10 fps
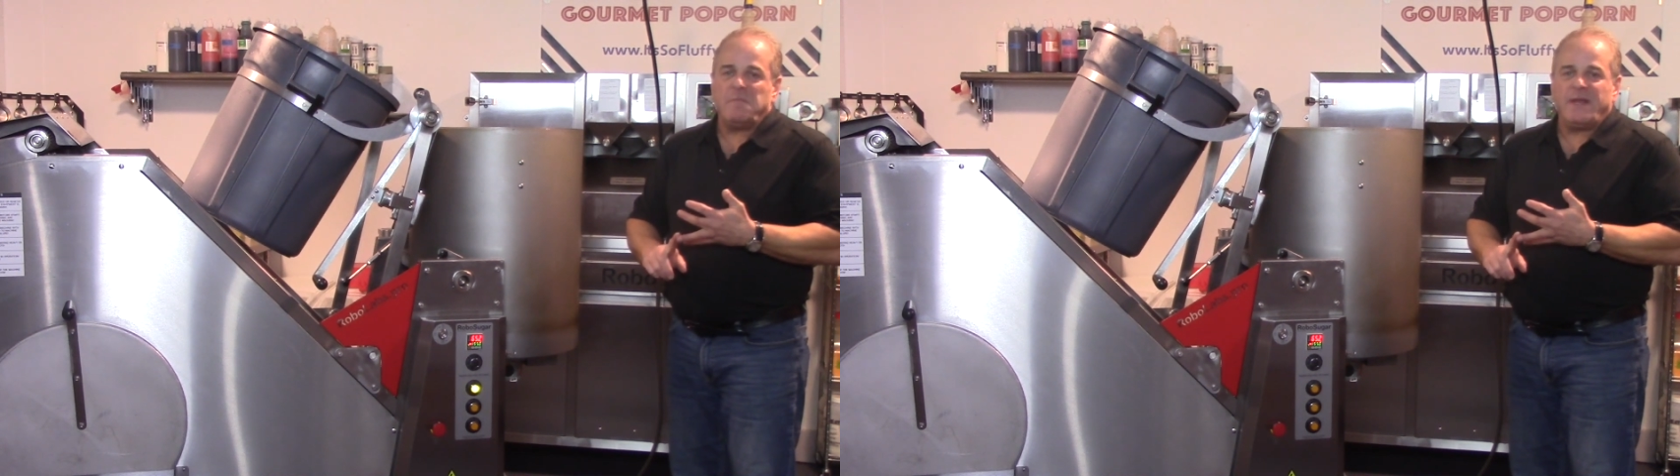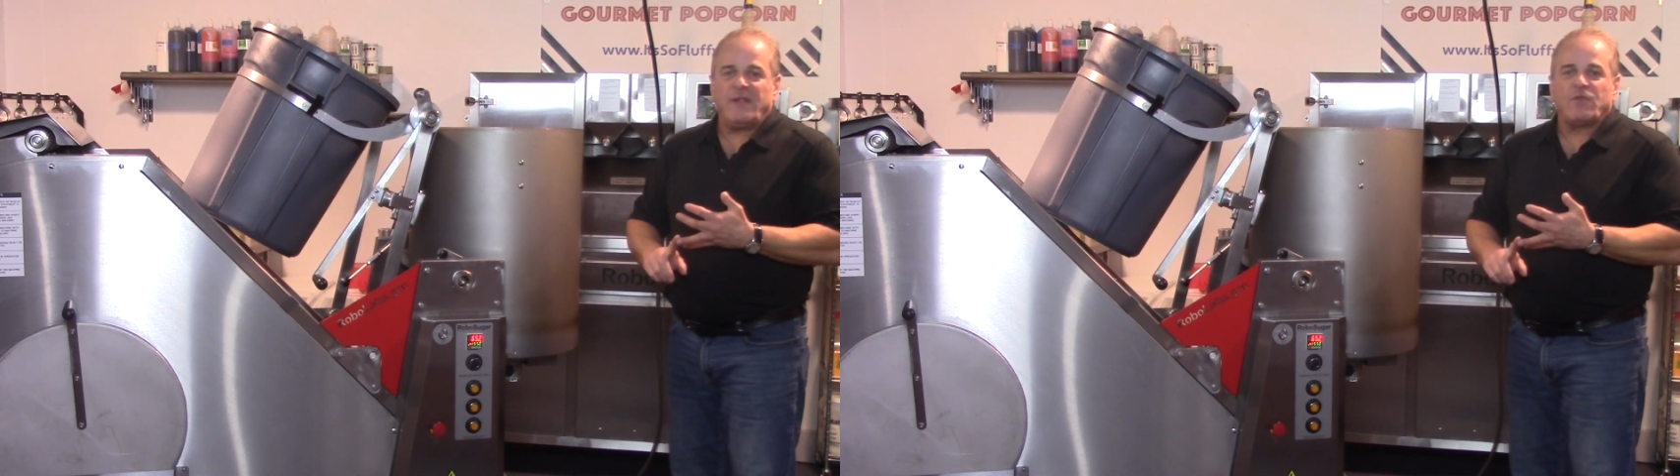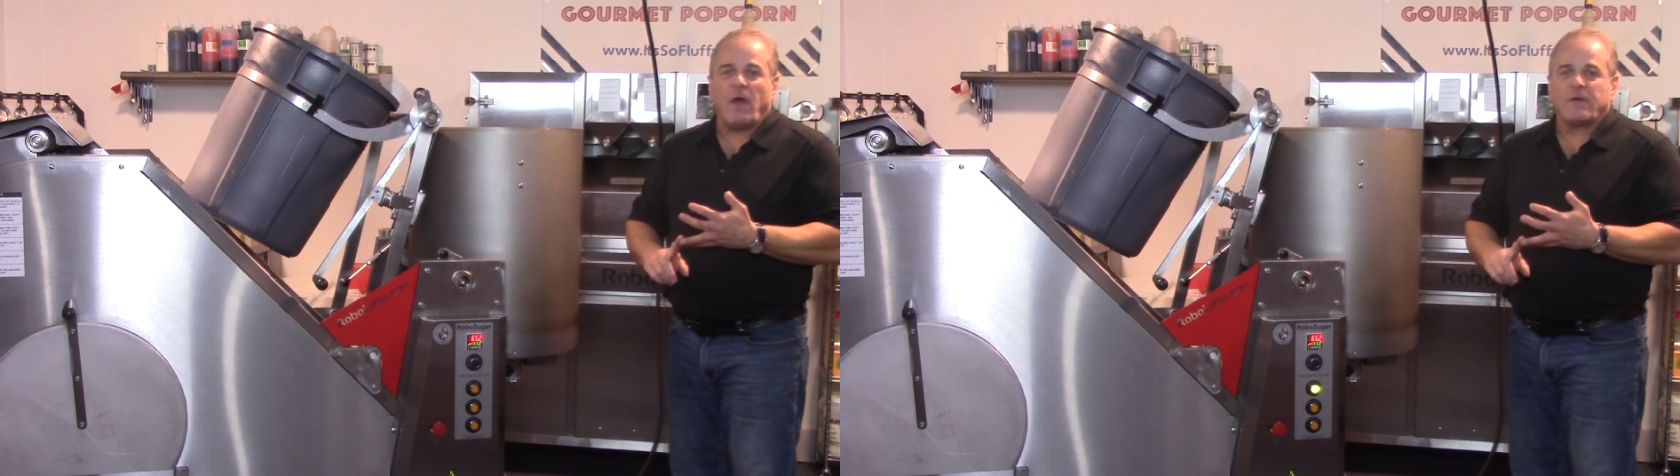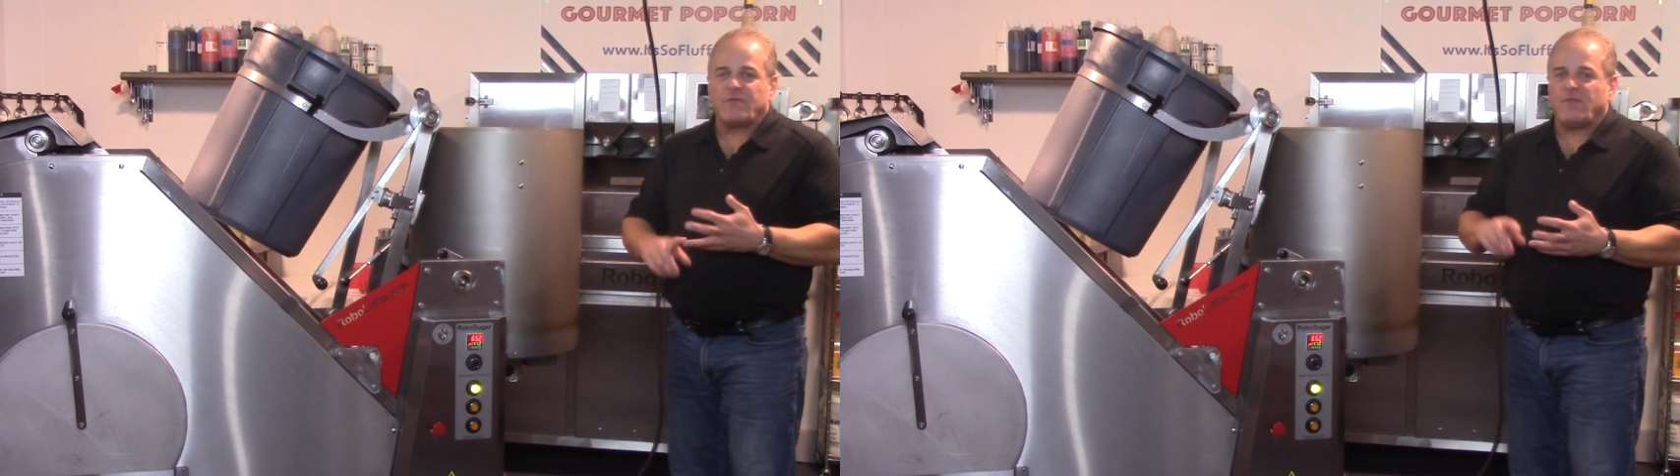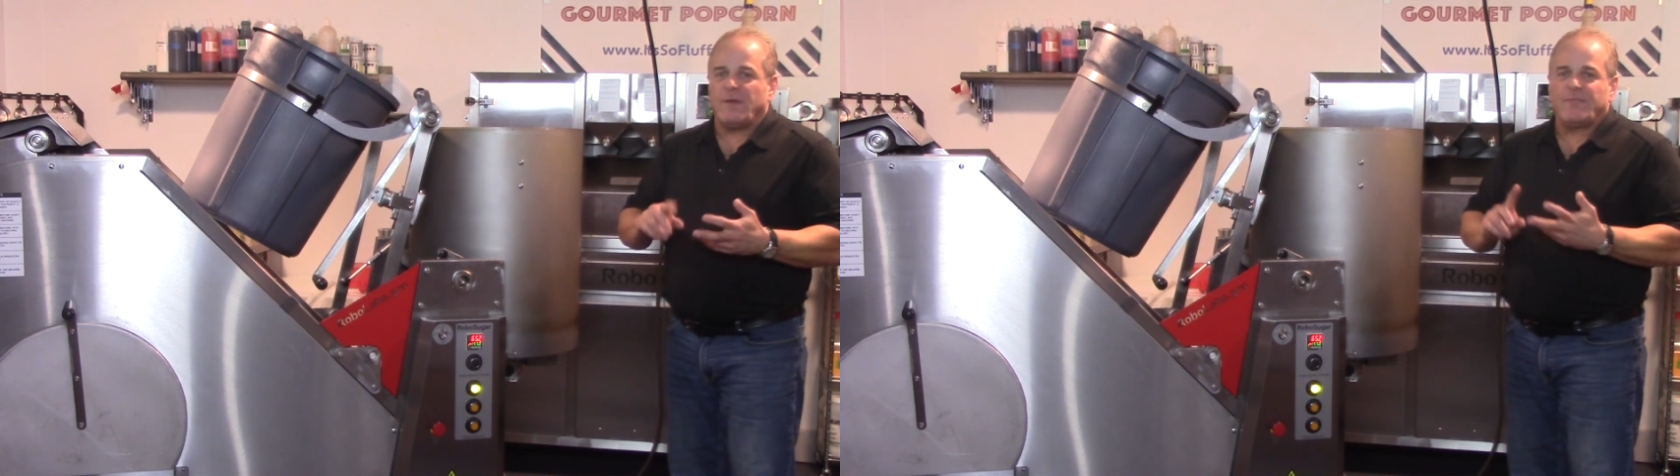mini chocolate
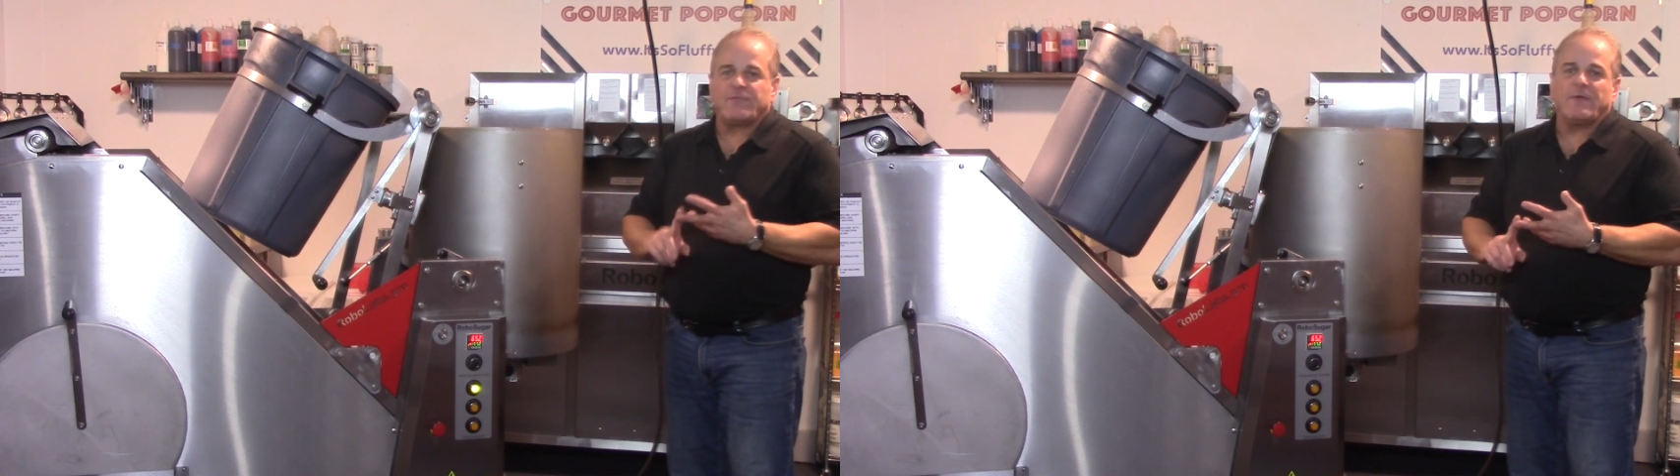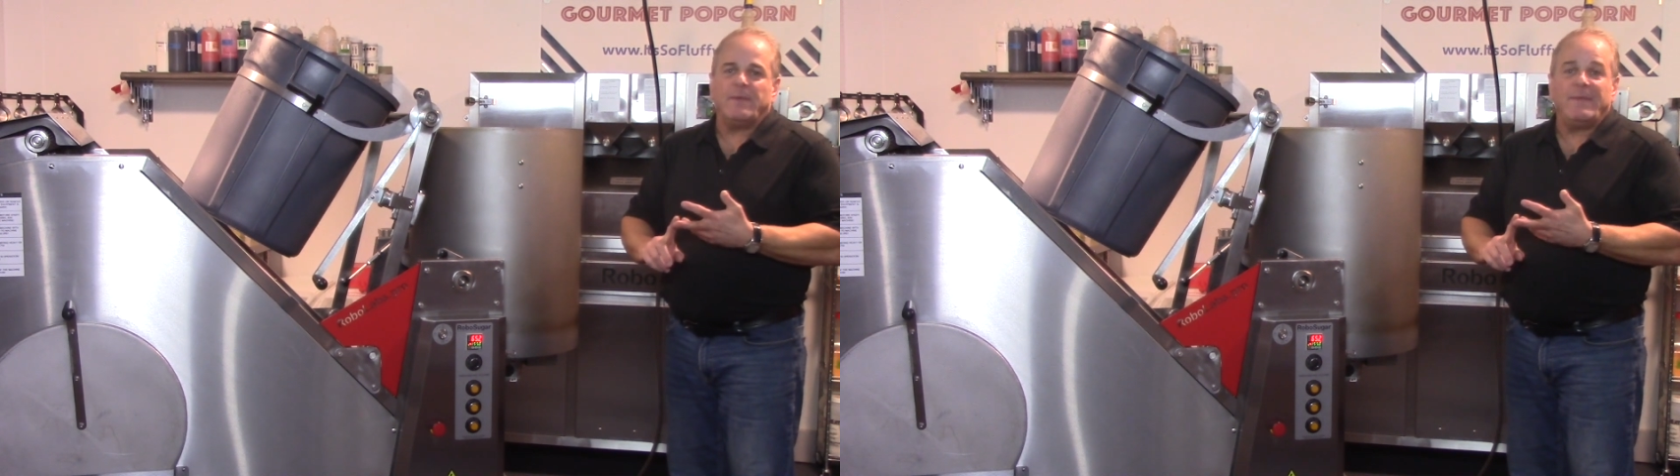chips, uh,